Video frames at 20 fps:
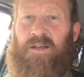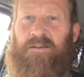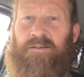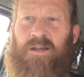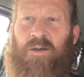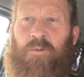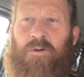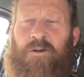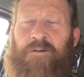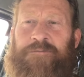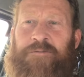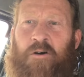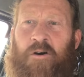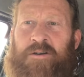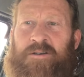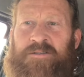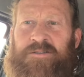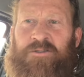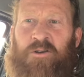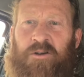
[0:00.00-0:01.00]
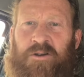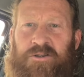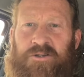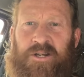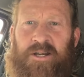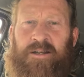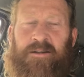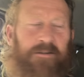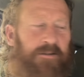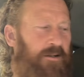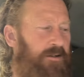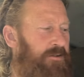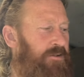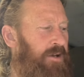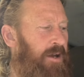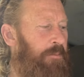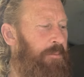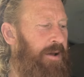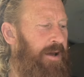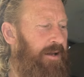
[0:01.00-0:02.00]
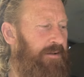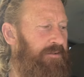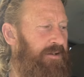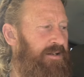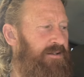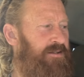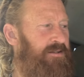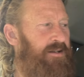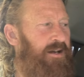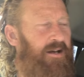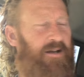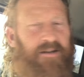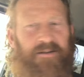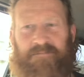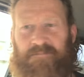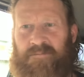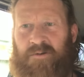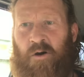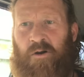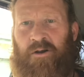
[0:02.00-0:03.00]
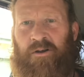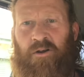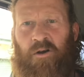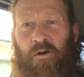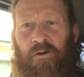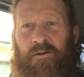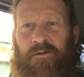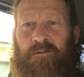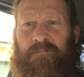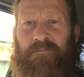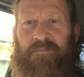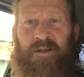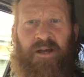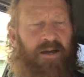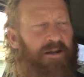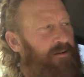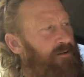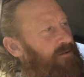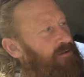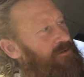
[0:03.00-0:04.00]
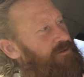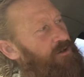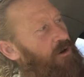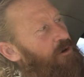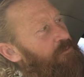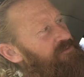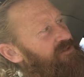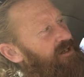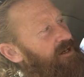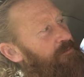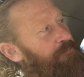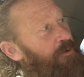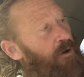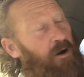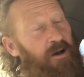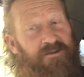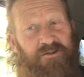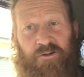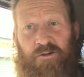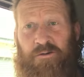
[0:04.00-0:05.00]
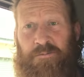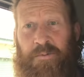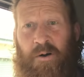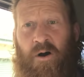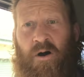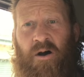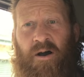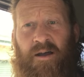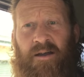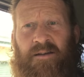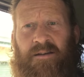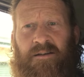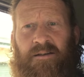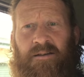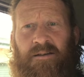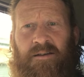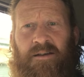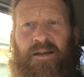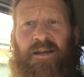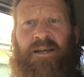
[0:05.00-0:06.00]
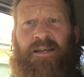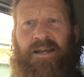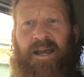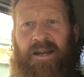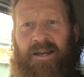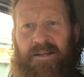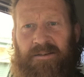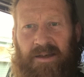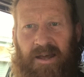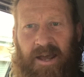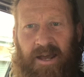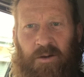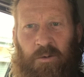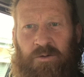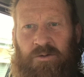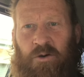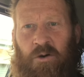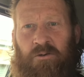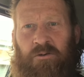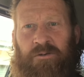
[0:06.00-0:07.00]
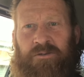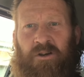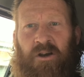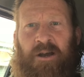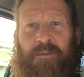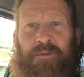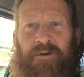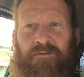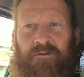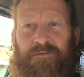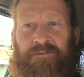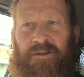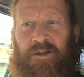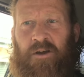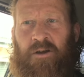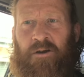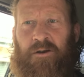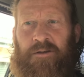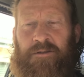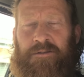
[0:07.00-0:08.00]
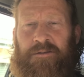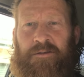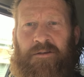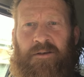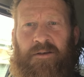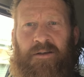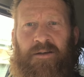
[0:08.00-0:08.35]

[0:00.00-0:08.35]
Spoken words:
Now what I find astonishing about this Nonagon and timesing it by 2 pi, getting the equatorial diameter of the Earth,